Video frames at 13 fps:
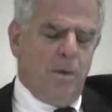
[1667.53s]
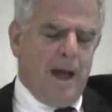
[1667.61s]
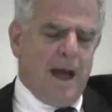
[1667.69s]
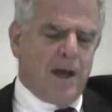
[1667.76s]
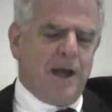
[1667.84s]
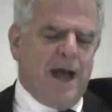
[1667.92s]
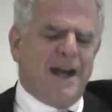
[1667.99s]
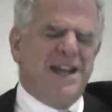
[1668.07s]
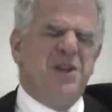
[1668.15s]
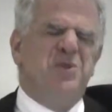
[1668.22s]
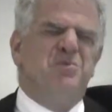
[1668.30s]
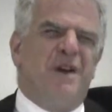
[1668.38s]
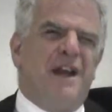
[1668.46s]
How do
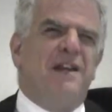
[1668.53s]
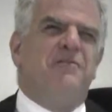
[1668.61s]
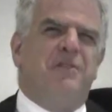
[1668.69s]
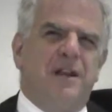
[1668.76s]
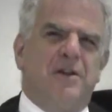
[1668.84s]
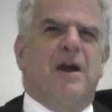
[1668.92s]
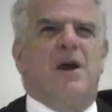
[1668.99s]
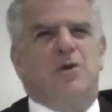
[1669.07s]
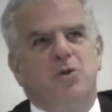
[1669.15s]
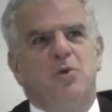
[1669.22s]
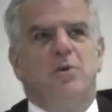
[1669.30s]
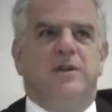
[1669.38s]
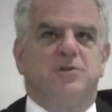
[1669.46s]
you figure out
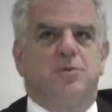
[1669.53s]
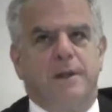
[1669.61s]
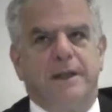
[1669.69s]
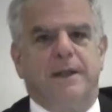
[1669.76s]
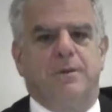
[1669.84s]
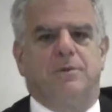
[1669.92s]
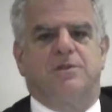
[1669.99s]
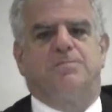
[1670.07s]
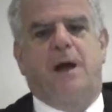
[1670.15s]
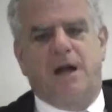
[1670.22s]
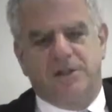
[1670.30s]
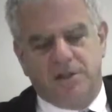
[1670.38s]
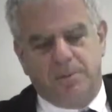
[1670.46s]
who is really
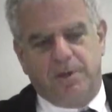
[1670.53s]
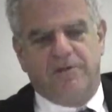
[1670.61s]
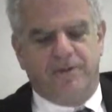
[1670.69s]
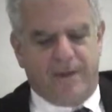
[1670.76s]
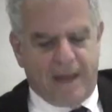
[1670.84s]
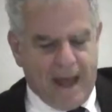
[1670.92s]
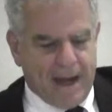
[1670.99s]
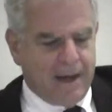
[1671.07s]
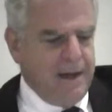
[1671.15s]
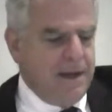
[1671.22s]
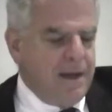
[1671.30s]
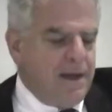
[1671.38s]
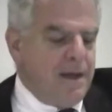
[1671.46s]
responsible for that?
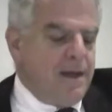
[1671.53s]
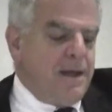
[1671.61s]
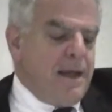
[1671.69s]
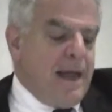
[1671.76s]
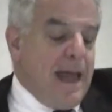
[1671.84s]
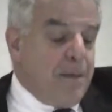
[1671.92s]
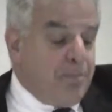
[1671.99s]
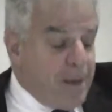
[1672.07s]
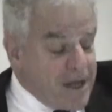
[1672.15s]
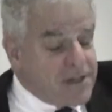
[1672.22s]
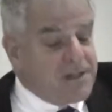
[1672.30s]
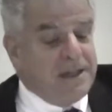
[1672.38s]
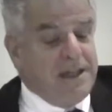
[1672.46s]
And
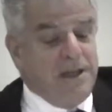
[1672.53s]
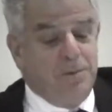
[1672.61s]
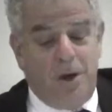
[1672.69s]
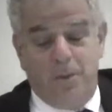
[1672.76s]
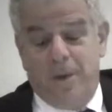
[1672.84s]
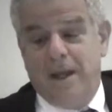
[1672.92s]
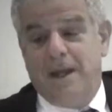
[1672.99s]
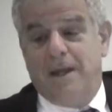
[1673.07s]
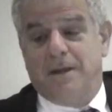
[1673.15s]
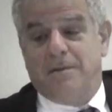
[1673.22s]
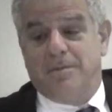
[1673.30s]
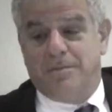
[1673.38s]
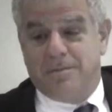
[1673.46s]
basically what
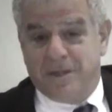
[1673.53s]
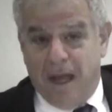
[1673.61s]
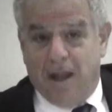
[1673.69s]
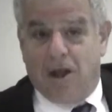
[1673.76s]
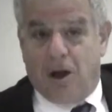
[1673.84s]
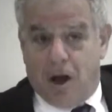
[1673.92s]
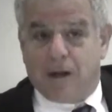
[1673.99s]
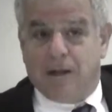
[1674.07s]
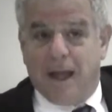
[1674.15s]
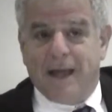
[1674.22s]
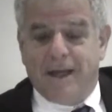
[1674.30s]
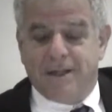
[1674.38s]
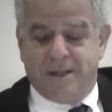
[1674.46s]
we tell our
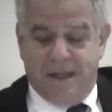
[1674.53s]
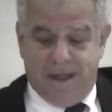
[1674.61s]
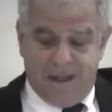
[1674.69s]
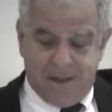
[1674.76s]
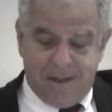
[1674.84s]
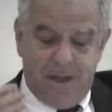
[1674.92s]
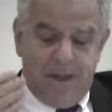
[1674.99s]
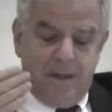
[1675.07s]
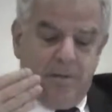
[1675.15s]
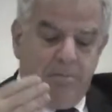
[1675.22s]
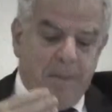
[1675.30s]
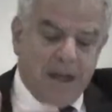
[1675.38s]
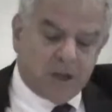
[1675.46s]
clients is
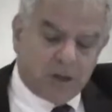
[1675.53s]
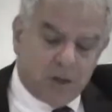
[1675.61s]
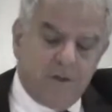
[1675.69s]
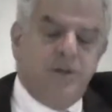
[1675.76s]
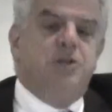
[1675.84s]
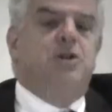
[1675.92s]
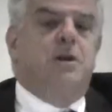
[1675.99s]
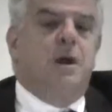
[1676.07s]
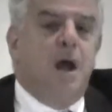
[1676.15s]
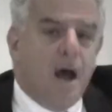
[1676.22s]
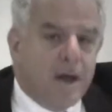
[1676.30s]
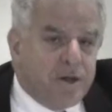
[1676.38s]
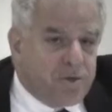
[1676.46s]
make sure that your
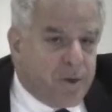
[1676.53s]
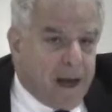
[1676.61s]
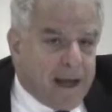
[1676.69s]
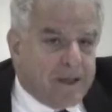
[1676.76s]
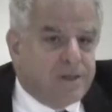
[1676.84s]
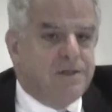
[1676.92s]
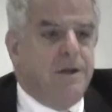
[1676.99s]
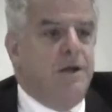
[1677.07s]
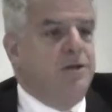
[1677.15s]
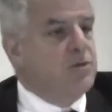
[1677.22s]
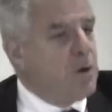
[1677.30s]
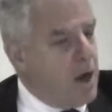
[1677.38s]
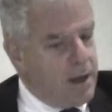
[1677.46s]
contracts are
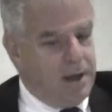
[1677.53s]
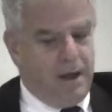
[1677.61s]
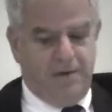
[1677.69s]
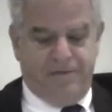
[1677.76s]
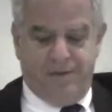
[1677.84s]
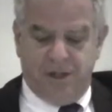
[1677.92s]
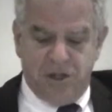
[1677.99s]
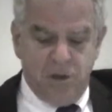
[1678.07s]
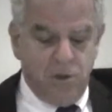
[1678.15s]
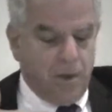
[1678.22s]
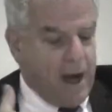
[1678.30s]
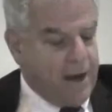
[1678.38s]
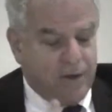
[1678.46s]
strong enough that
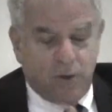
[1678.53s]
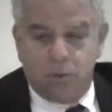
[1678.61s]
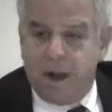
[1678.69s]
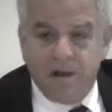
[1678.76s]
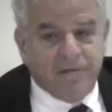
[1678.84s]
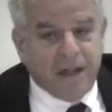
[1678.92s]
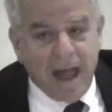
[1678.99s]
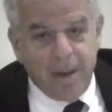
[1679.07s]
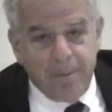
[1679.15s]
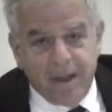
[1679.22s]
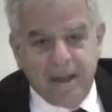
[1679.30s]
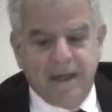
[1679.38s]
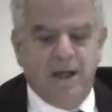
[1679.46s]
you either waive
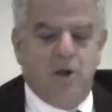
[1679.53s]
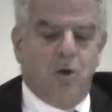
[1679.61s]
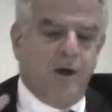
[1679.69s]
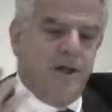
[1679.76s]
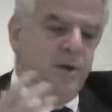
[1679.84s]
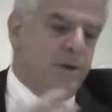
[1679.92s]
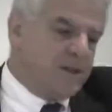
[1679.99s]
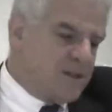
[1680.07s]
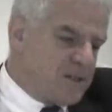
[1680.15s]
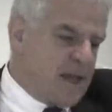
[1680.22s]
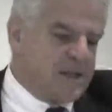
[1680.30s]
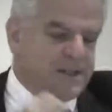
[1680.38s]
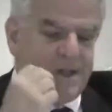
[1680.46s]
liability or you
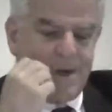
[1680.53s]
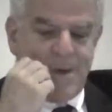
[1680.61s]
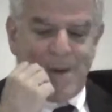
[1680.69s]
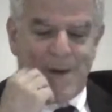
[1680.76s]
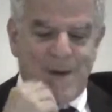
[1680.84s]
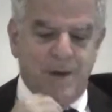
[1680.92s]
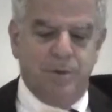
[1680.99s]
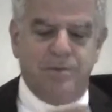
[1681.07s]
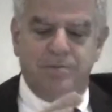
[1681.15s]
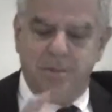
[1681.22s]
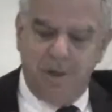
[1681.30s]
assess it or you